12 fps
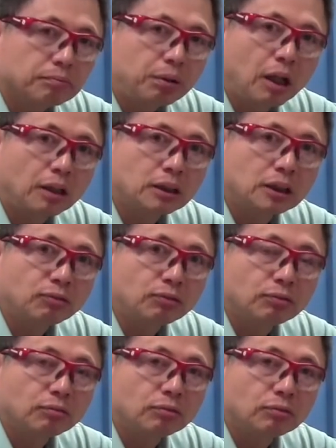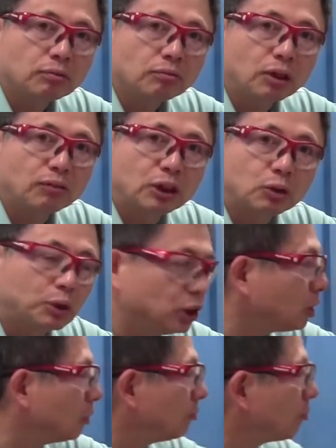Positive of the
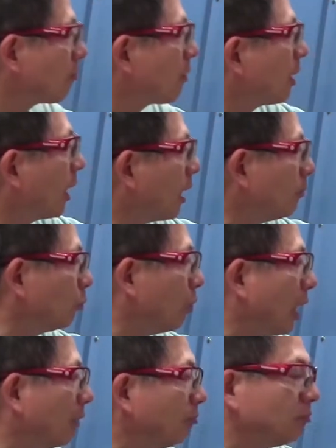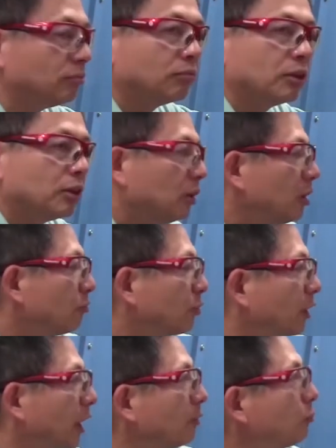switch, M1,
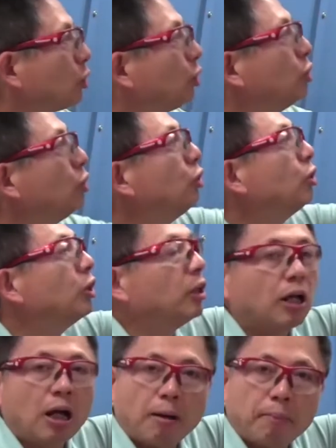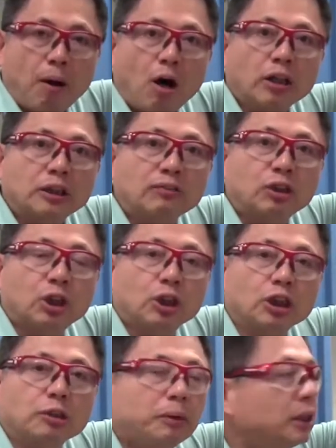from M2, positive of the
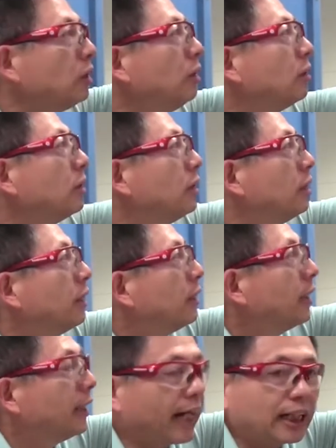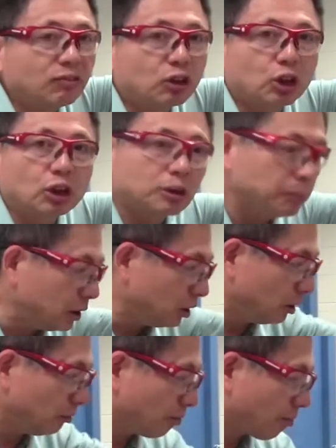current meter, negative of the current
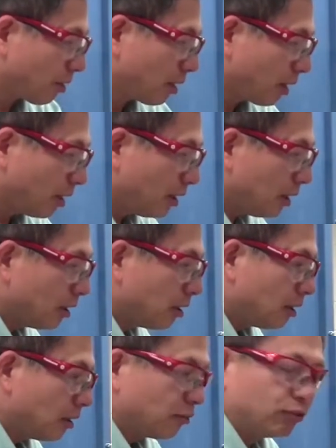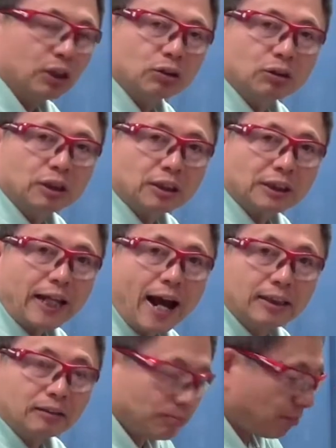meter, field
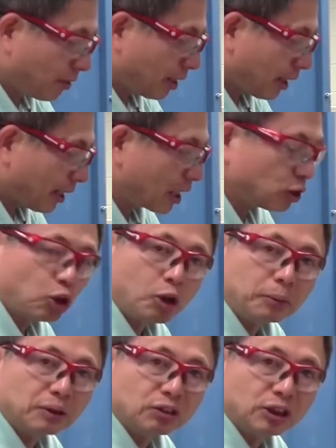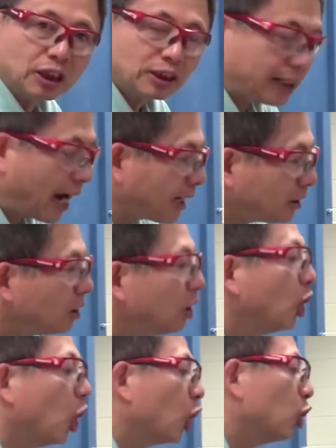rheostat, another terminal of the rheostat,
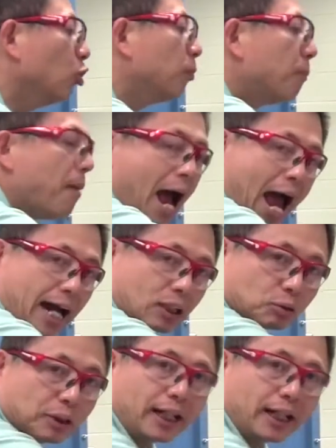loop back to the